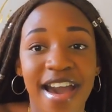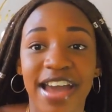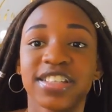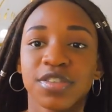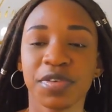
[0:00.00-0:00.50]
I
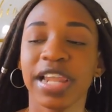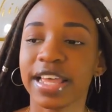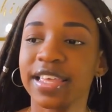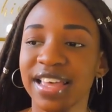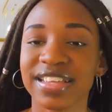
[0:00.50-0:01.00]
just feel
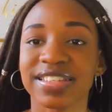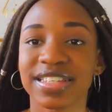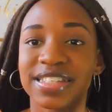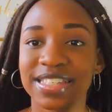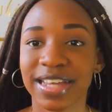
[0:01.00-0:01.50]
like, yes,
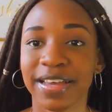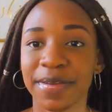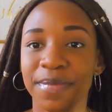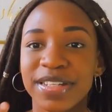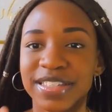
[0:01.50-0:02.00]
it's
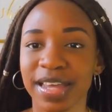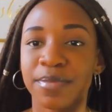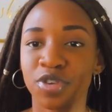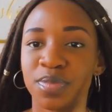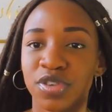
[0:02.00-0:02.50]
time
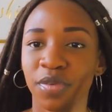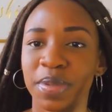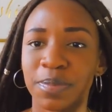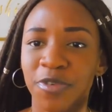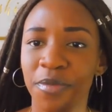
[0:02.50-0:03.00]
to absorb
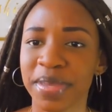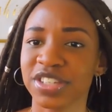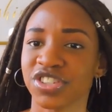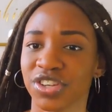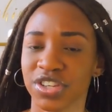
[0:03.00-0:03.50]

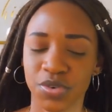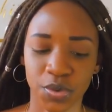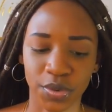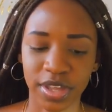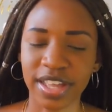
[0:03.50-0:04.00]
information, you
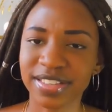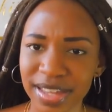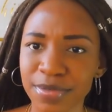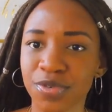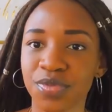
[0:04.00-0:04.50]
know, it's
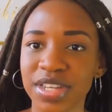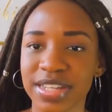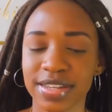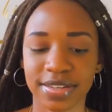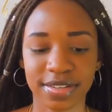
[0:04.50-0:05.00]
time to
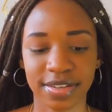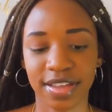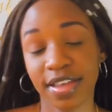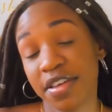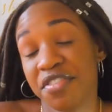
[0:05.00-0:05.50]
read.
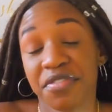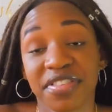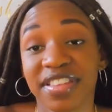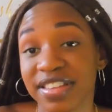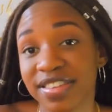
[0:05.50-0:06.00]

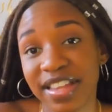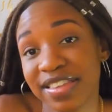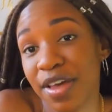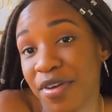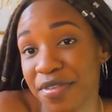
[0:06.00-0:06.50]
That's
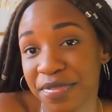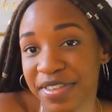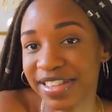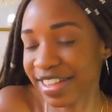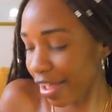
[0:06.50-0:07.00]
how I feel.